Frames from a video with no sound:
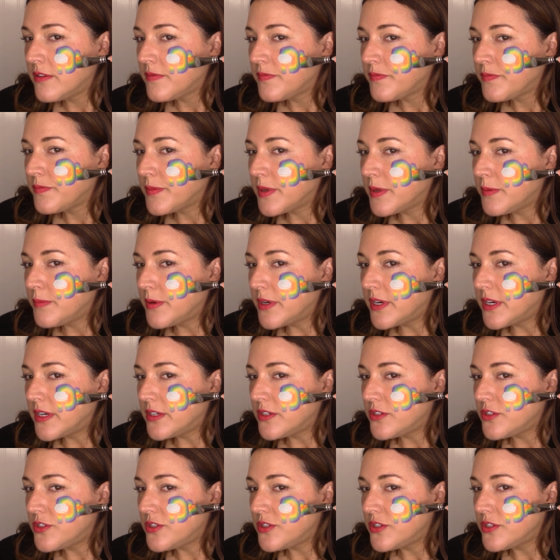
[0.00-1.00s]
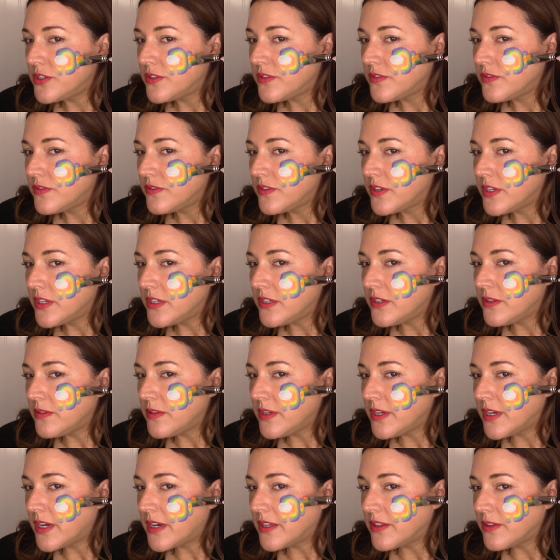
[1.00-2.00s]
my brush and do
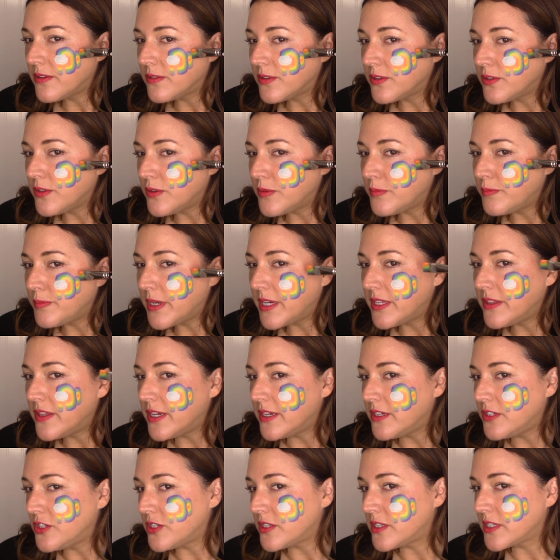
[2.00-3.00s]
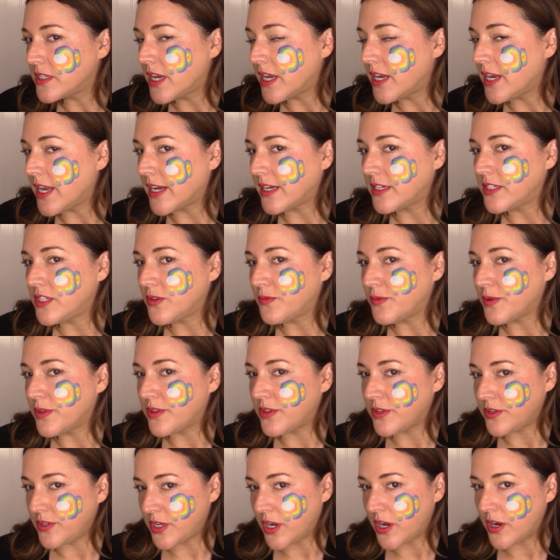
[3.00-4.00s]
the other loop and then just connect it with
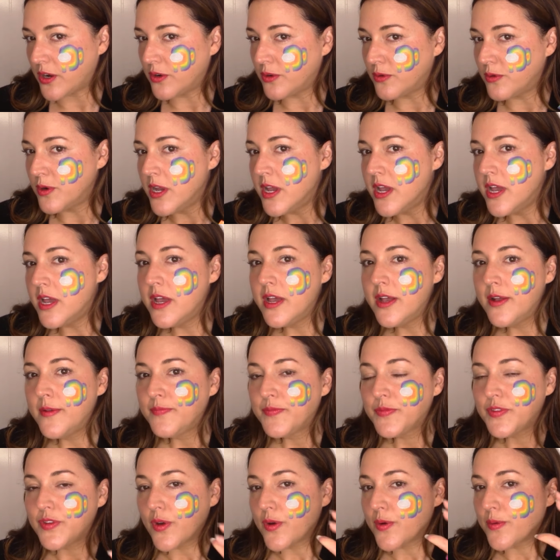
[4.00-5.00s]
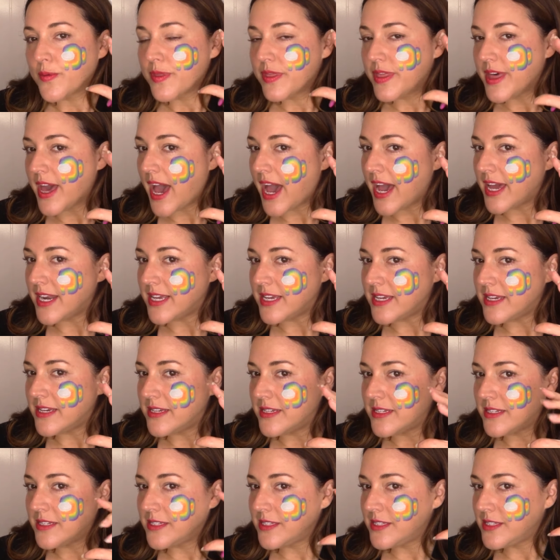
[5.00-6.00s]
the toe. So that
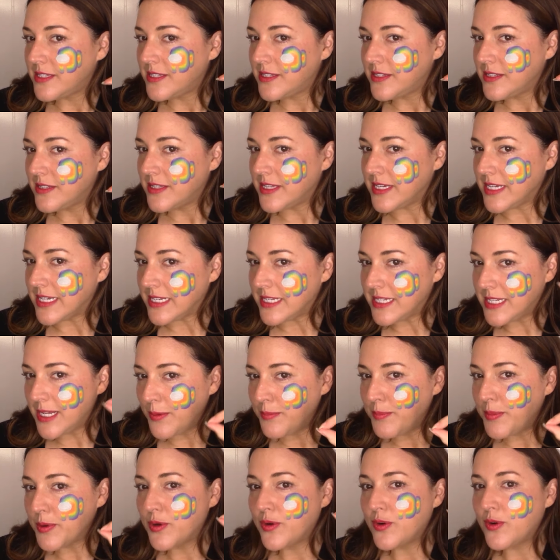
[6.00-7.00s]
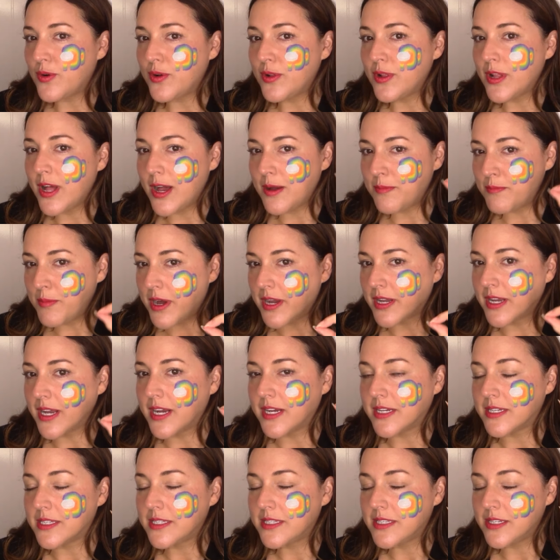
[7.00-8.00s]
is the typical Among
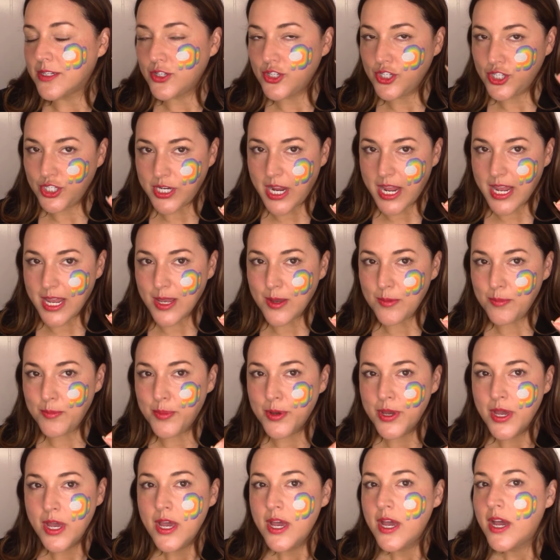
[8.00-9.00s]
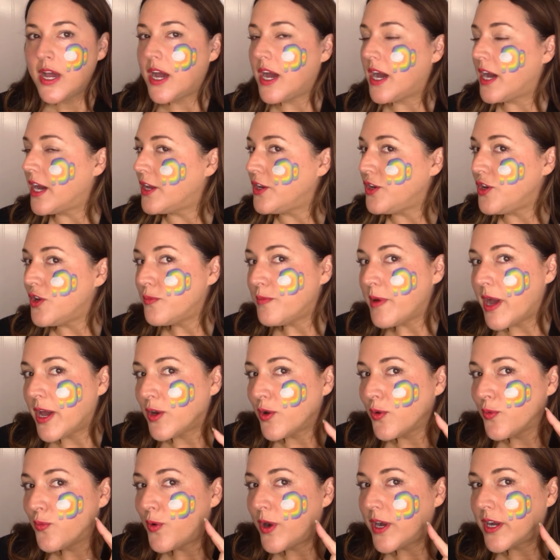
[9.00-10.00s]
Us shape, uh, no
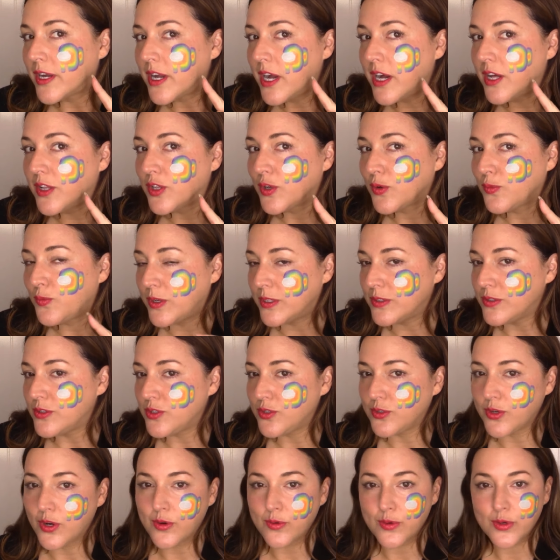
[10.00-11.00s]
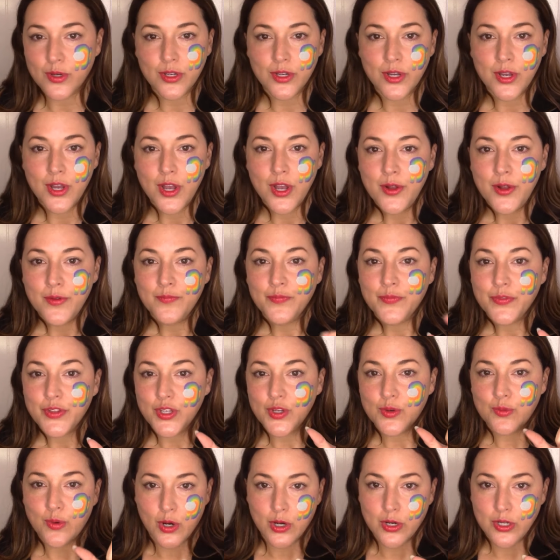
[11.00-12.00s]
matter what color one stroke
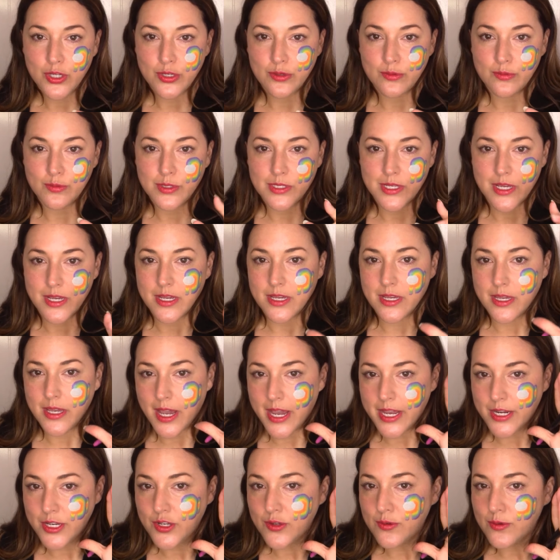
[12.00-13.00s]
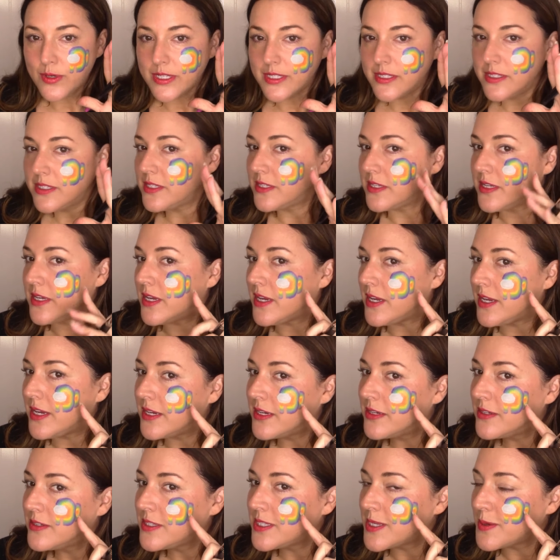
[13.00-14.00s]
you are using. And you can
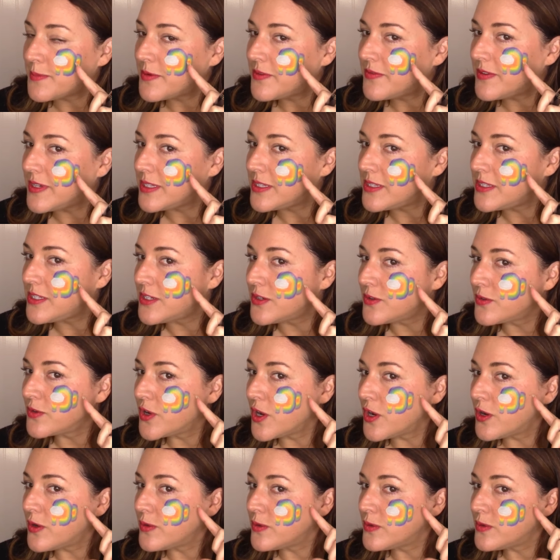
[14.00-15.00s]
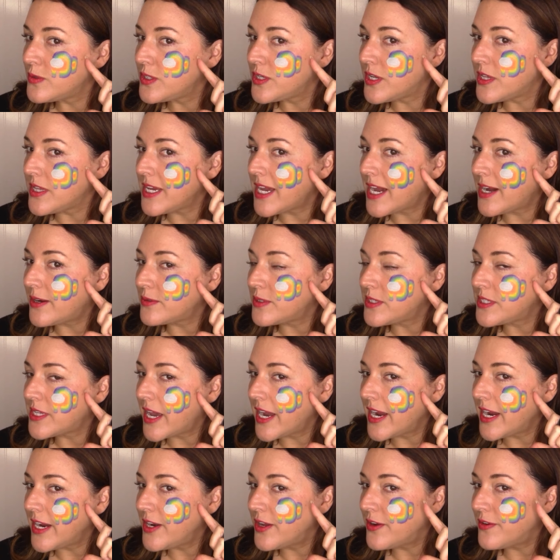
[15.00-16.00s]
see some of it still goes to the
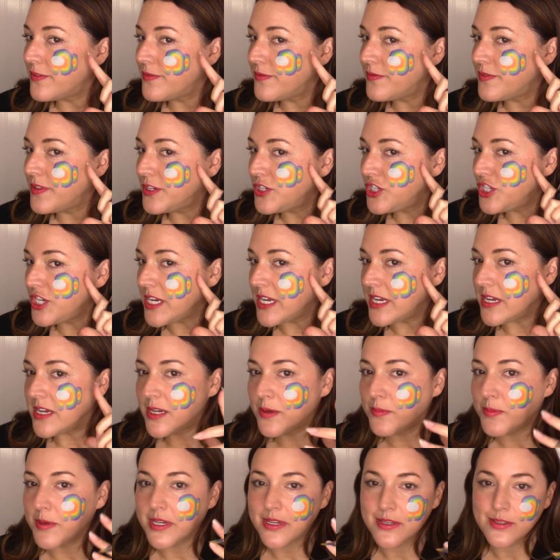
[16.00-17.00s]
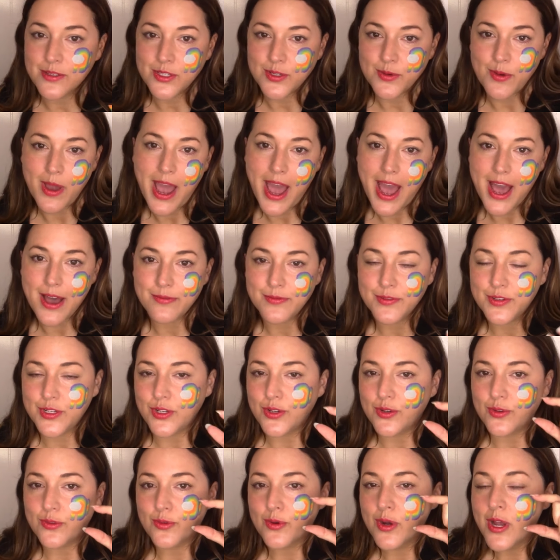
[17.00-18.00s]
outside of the cheek because you have
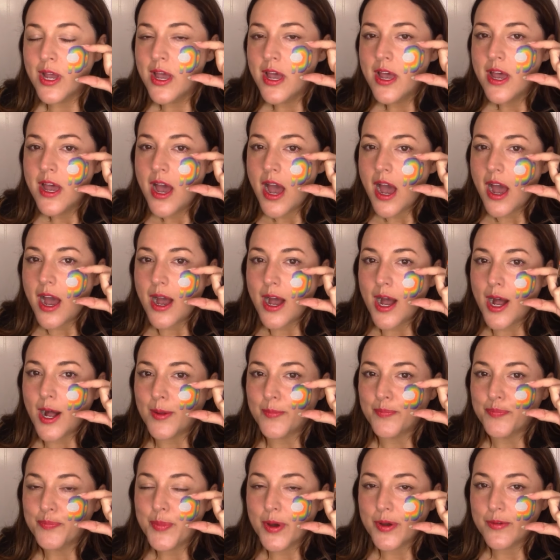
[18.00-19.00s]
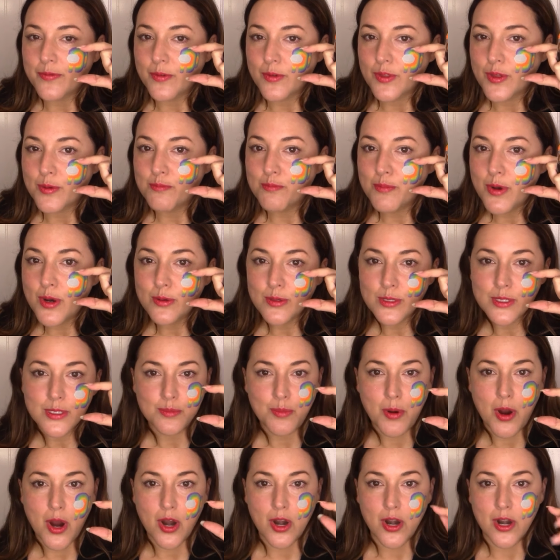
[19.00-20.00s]
to, um, but for the most
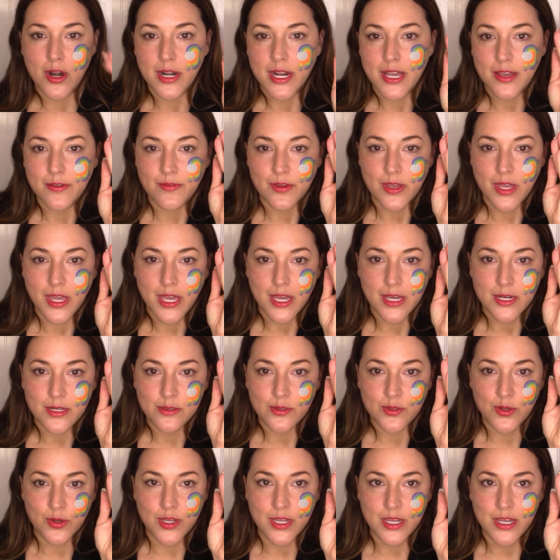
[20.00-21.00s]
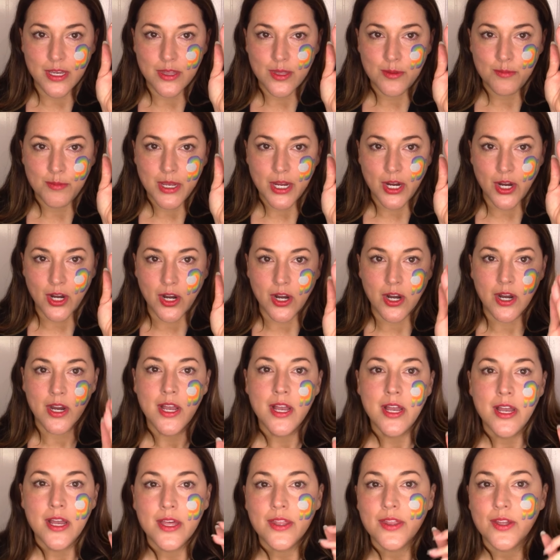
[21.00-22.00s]
part, if a kid is looking in the mirror,
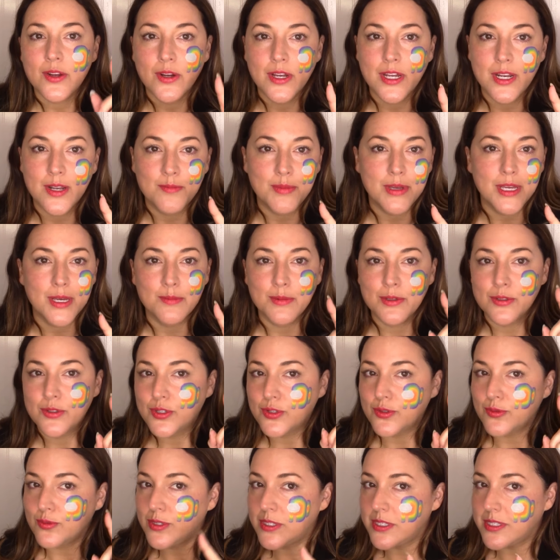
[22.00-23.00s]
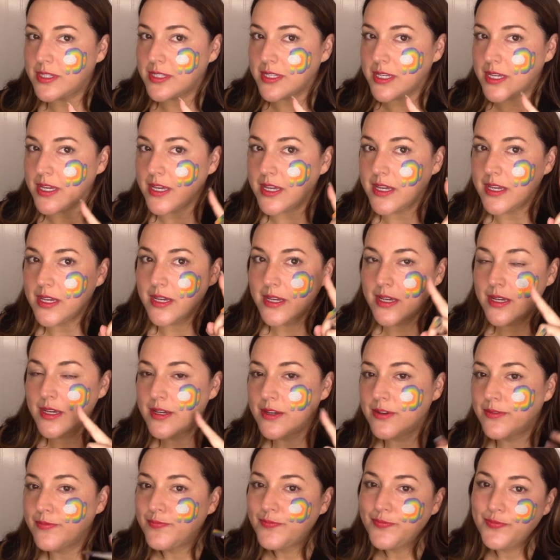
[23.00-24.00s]
they're gonna be able to see
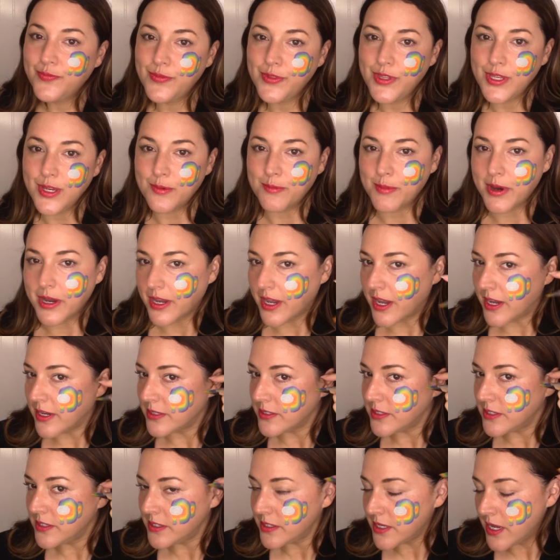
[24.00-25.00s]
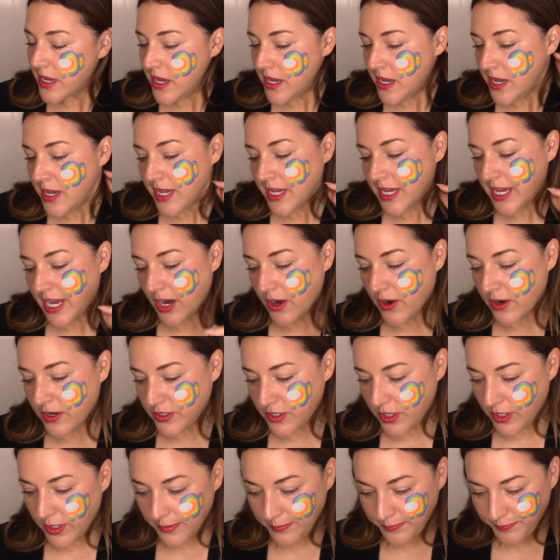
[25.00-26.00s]
the Among Us
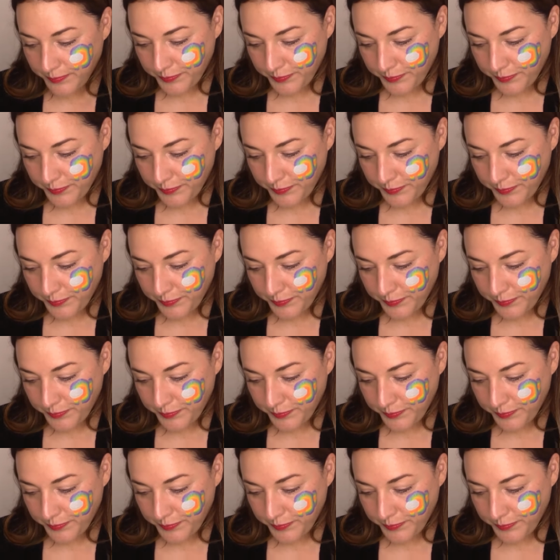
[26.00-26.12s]
character.